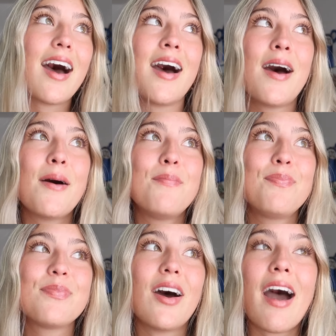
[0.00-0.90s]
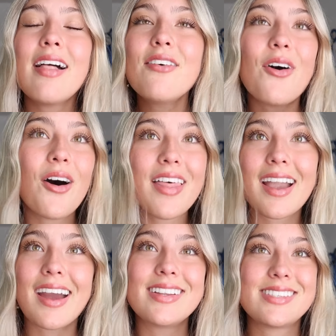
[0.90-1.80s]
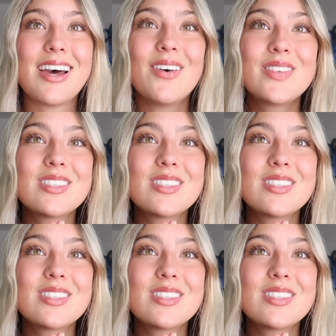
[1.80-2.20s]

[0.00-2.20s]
I love all that kind of stuff.